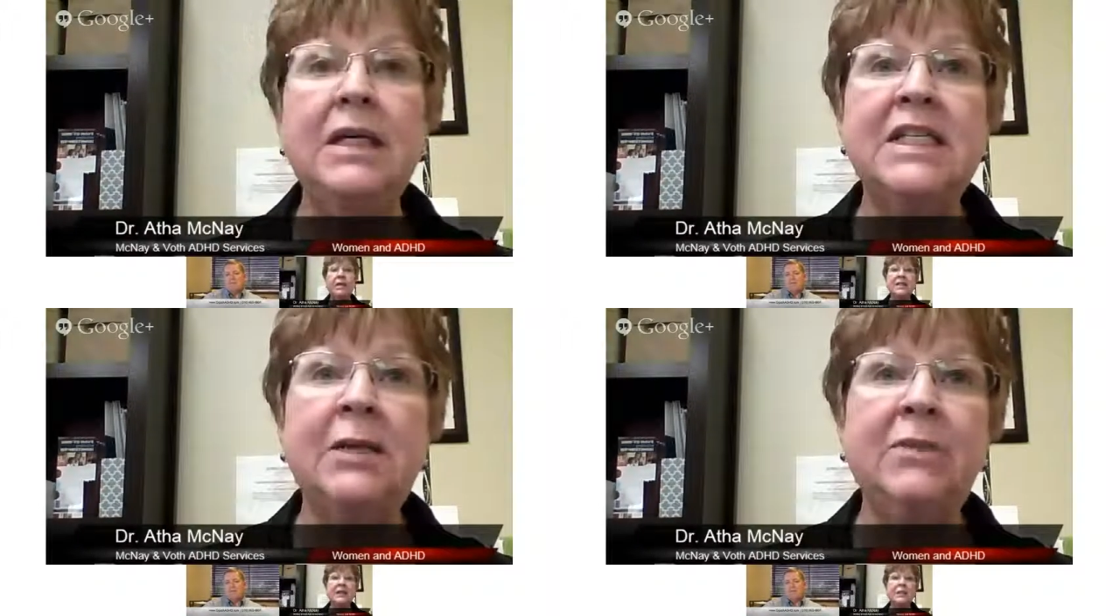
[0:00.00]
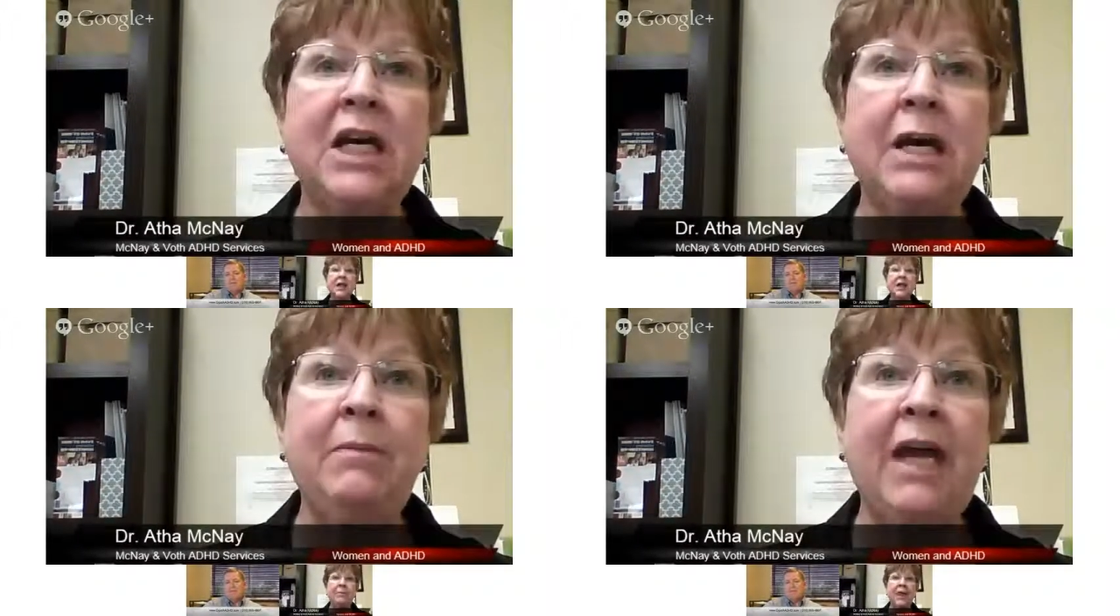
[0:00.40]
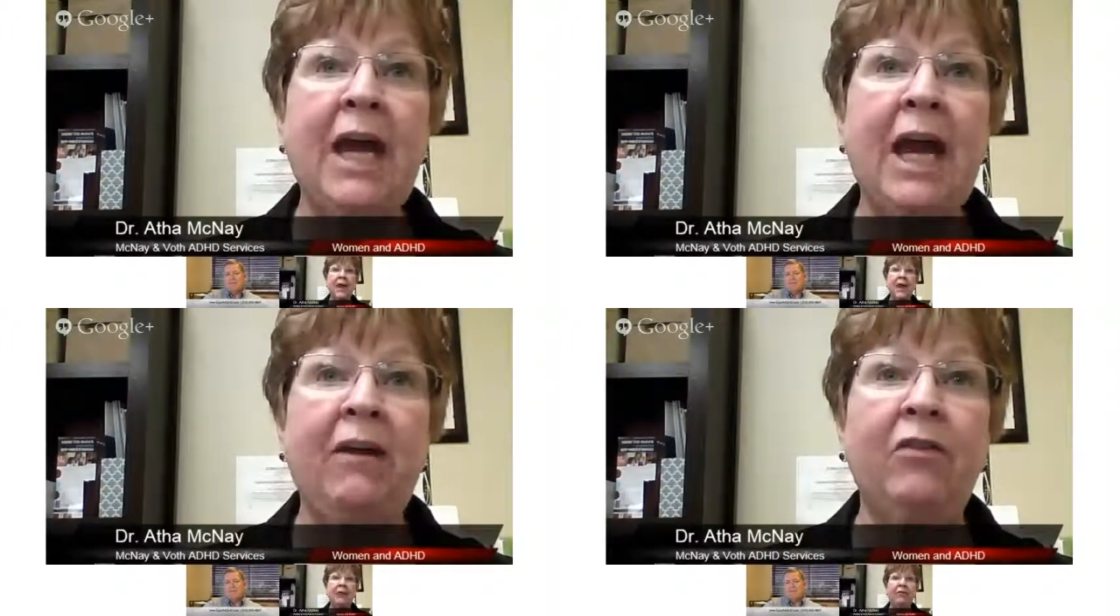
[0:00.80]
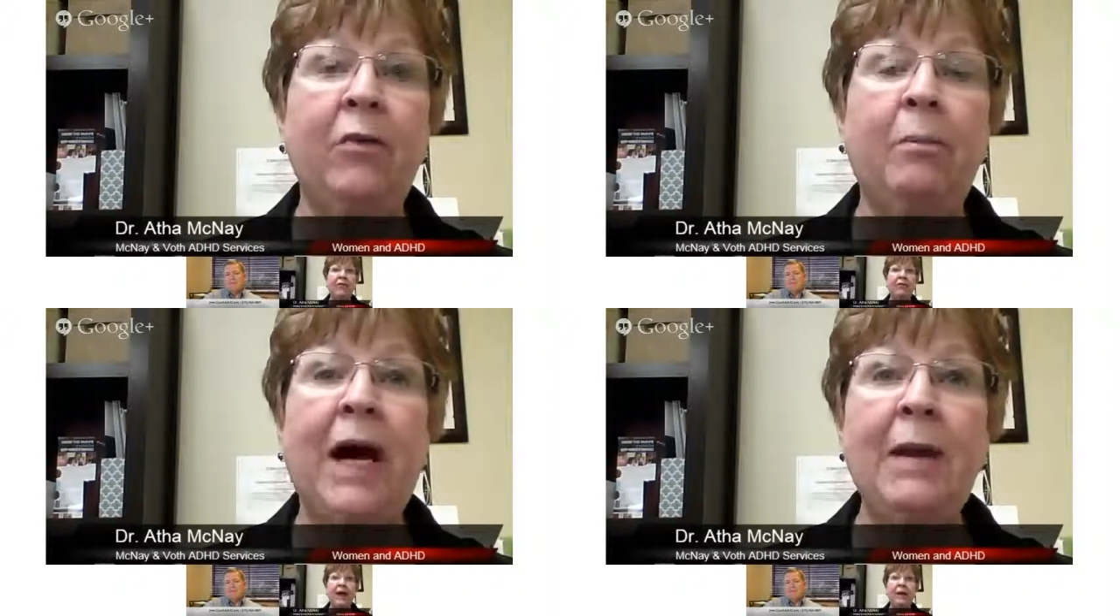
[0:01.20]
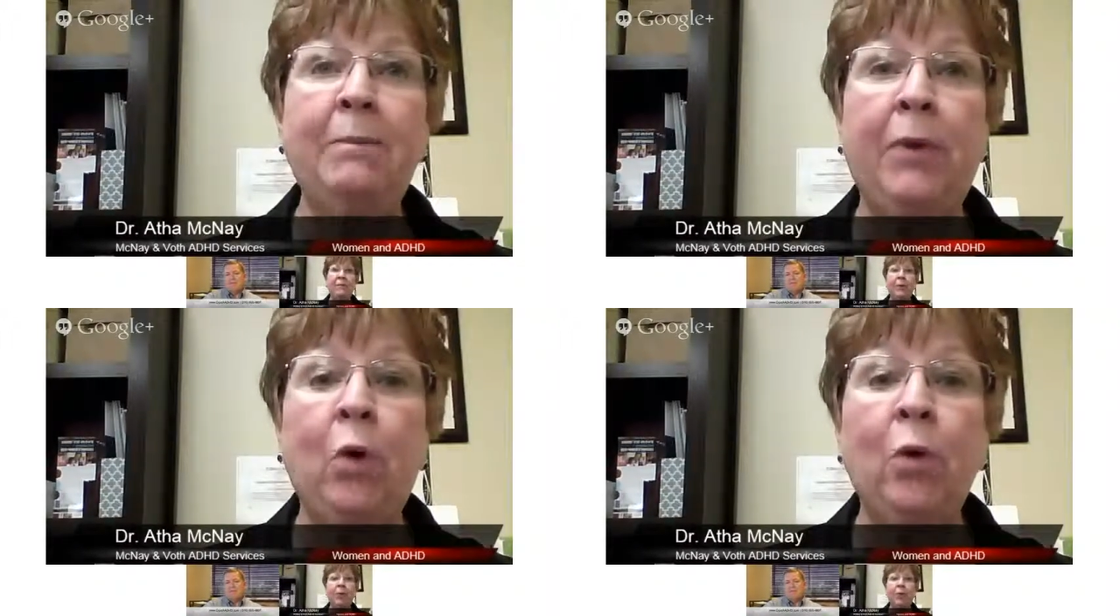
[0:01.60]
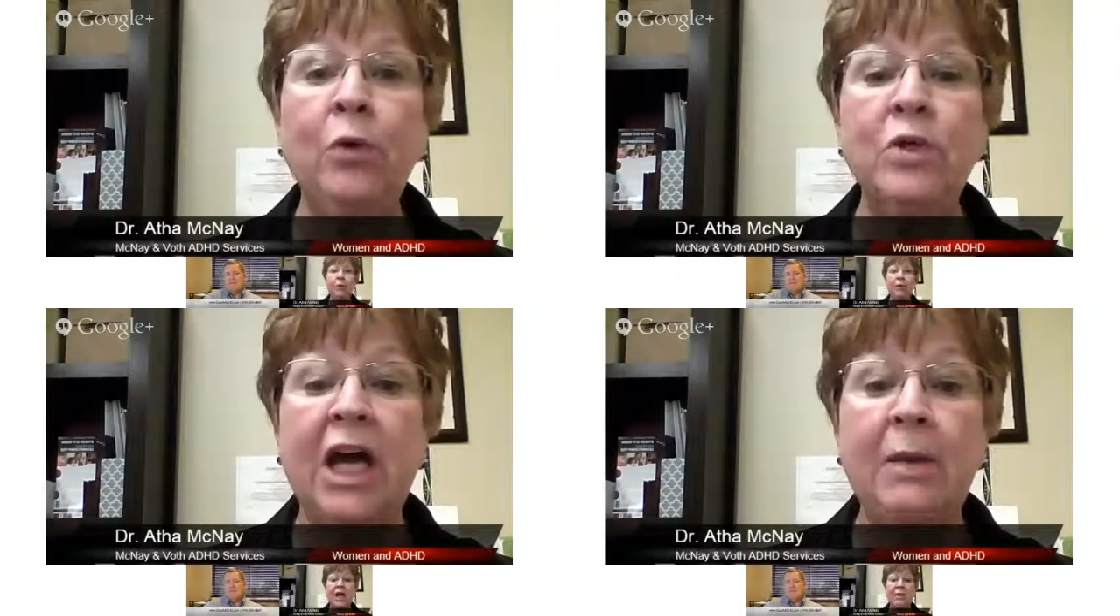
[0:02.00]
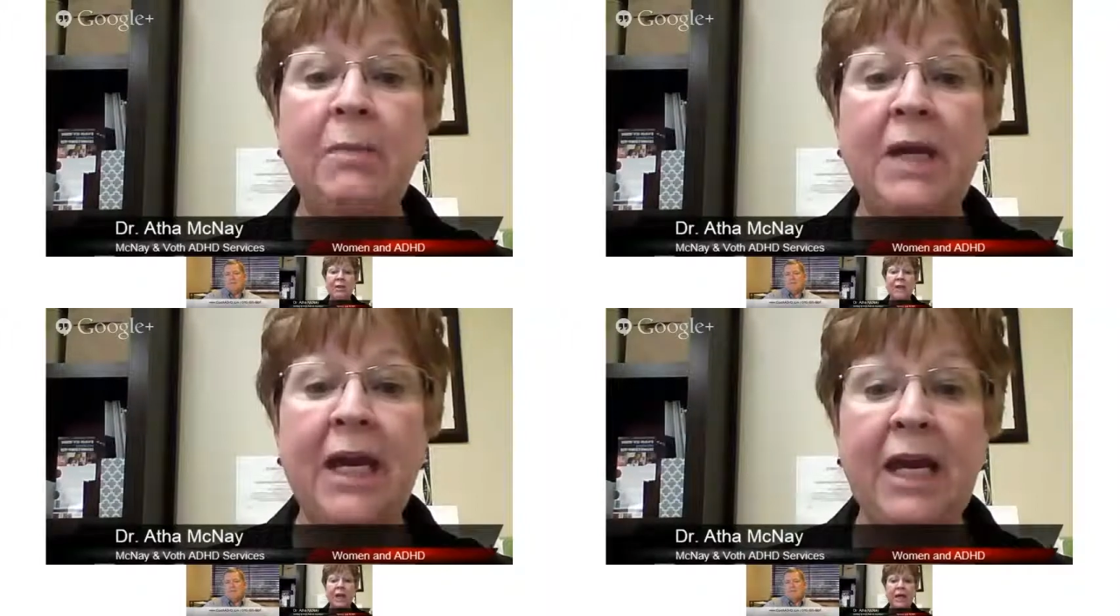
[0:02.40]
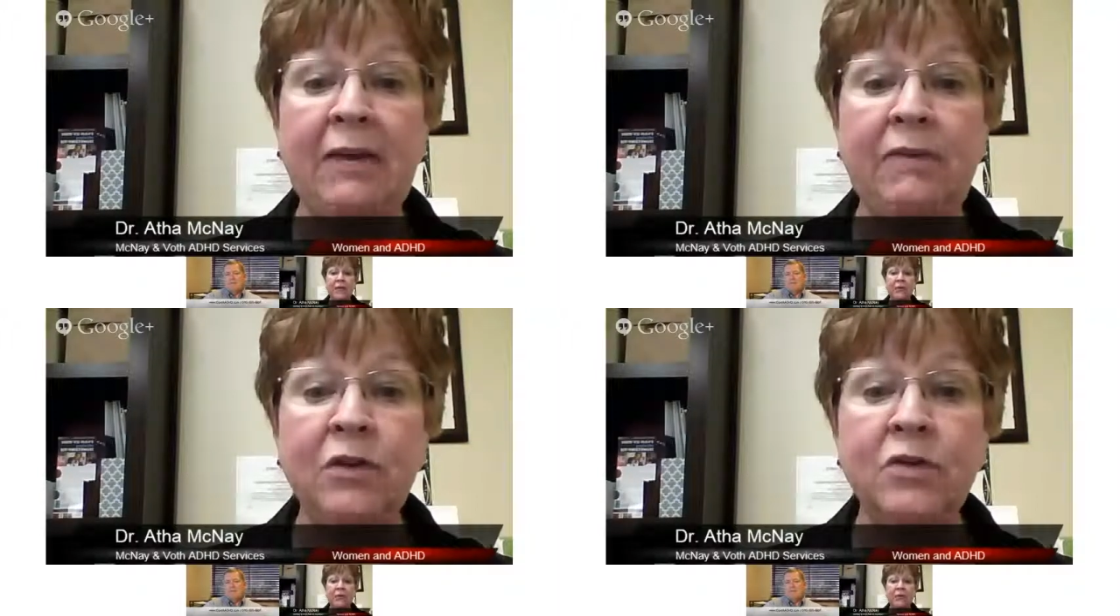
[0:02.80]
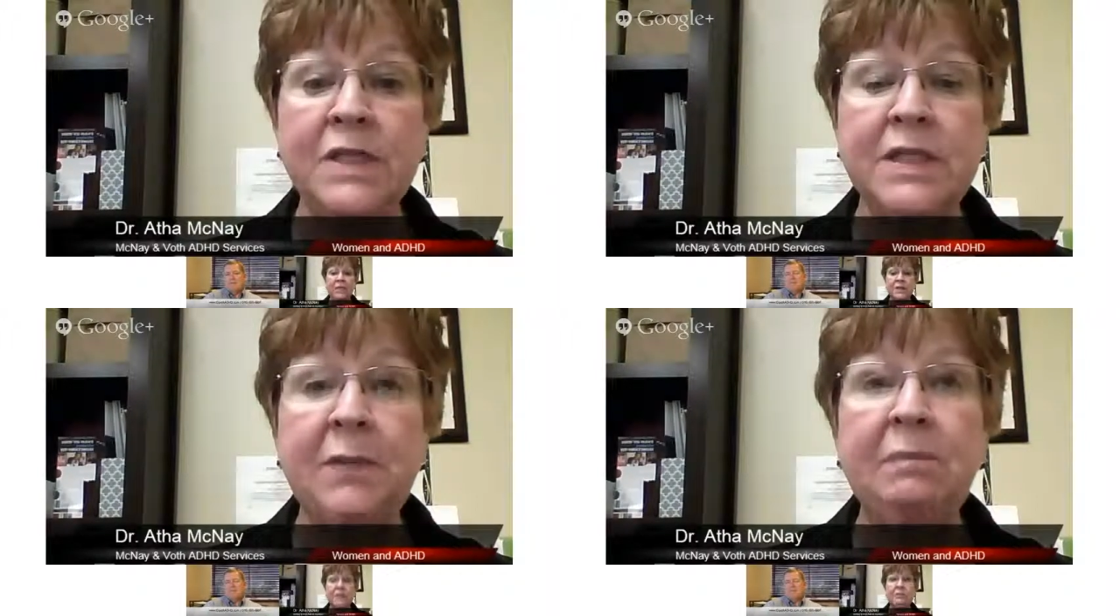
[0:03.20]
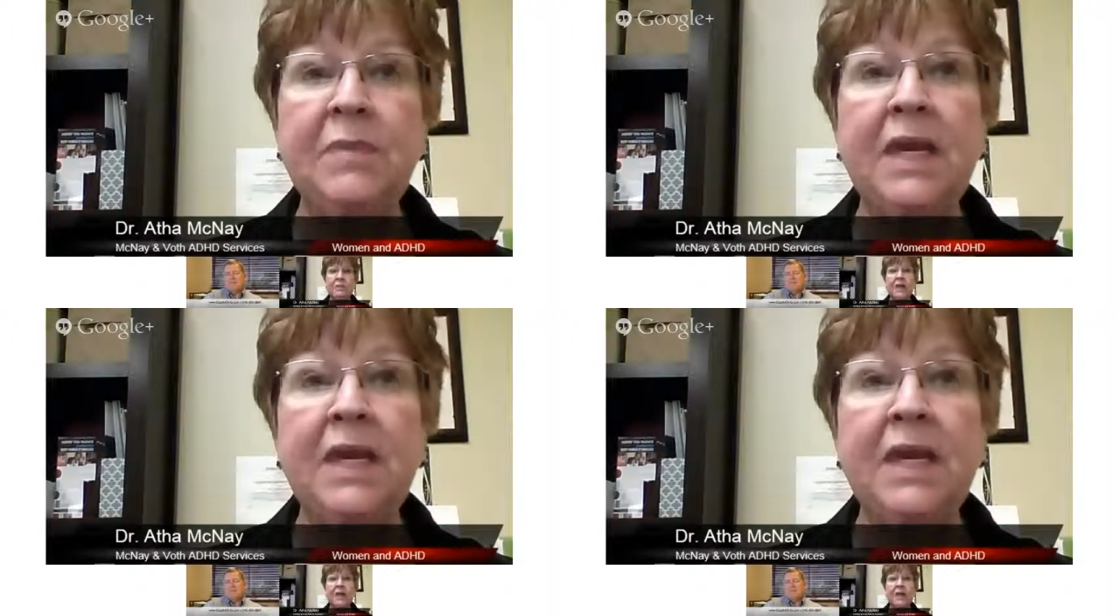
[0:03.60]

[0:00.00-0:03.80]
Sometimes they have bipolar type behaviors,